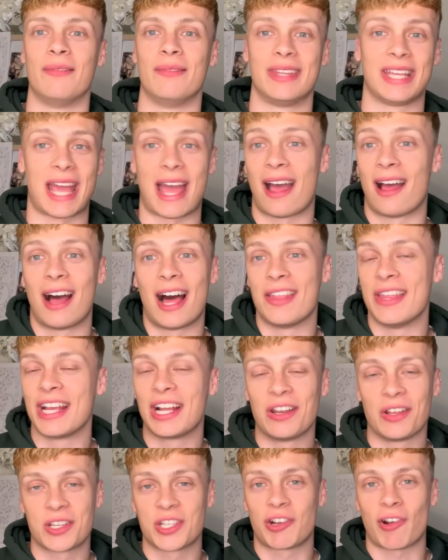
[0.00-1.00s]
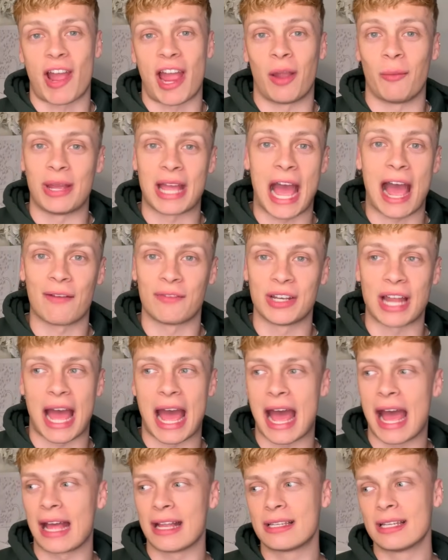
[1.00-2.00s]
Yeah, I think it looks great. We haven't
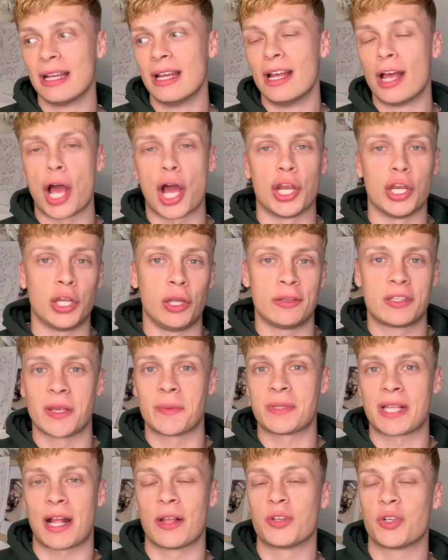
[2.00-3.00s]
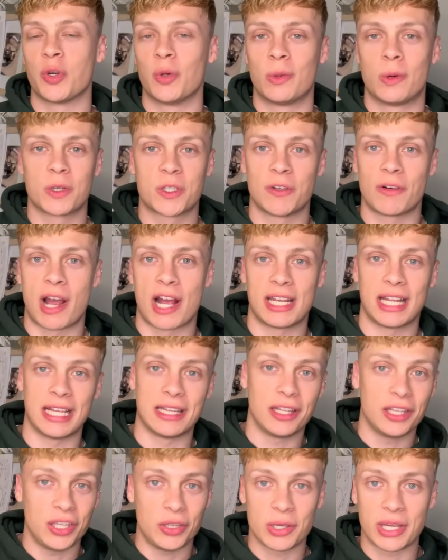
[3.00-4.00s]
had a new substantial water ride
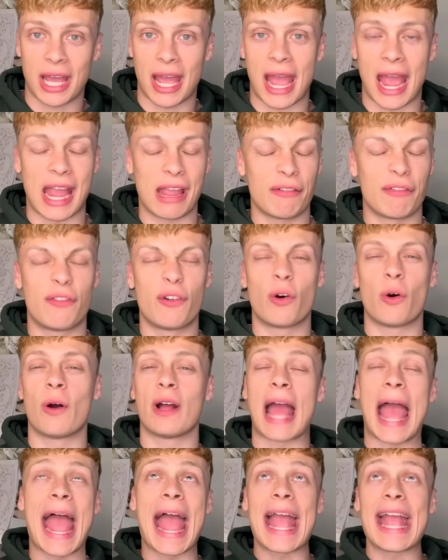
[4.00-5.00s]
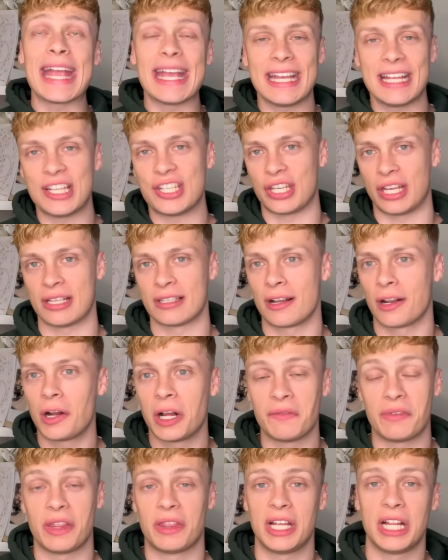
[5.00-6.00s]
in the UK for ages. I
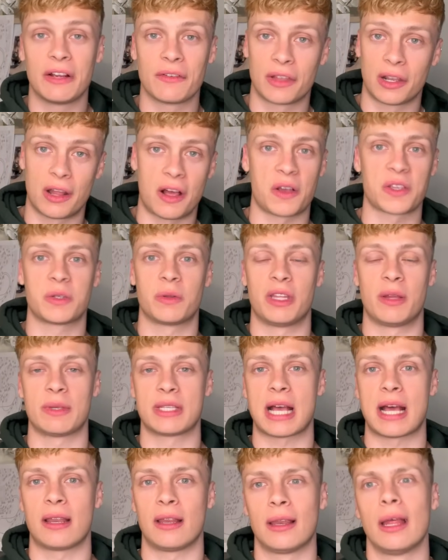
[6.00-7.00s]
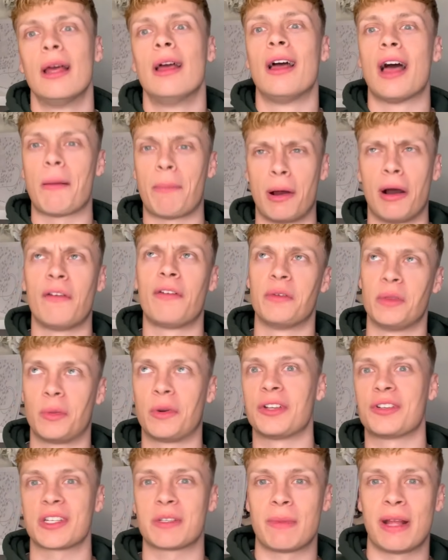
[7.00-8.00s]
can't even think of the last one that was added, apart from the
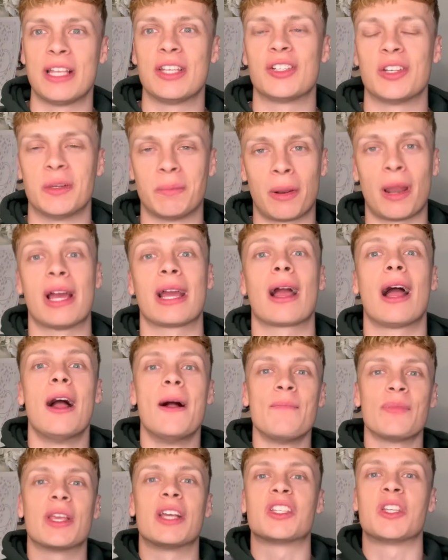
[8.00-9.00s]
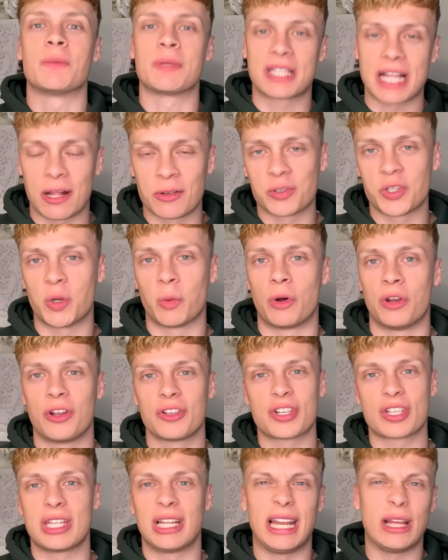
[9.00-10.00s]
one I just mentioned, but like a substantial one,
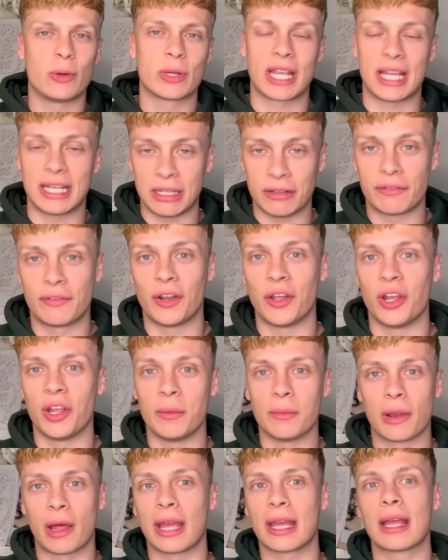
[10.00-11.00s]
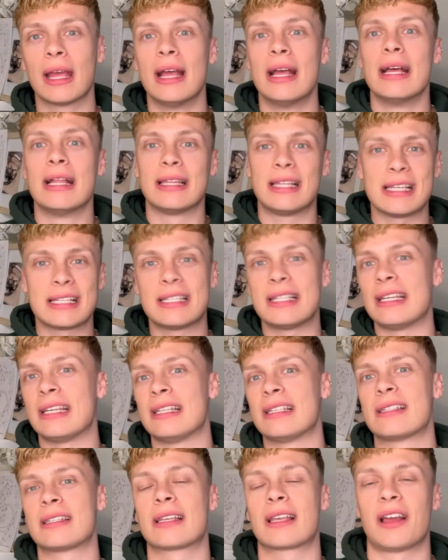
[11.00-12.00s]
not just a little kiddie Flume. Like, this
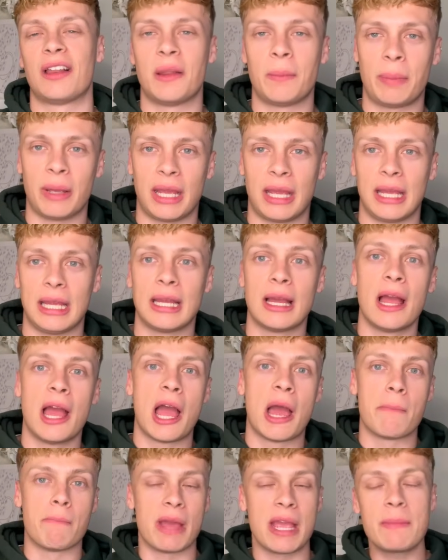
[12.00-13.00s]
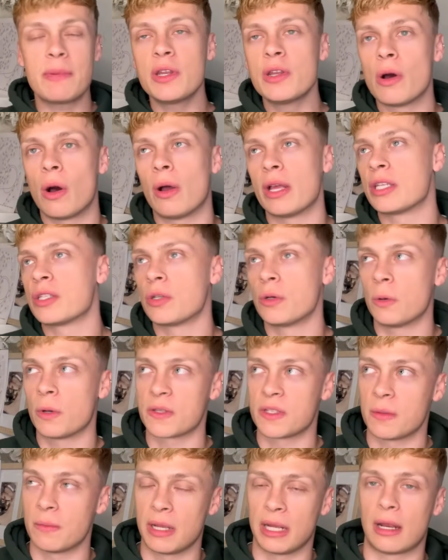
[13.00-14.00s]
is going to be maybe not as tall
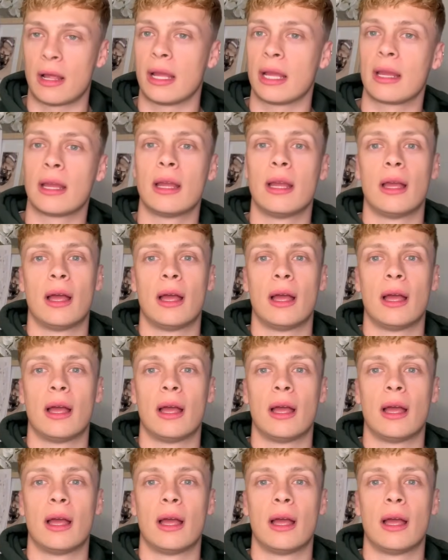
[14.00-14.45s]
as something like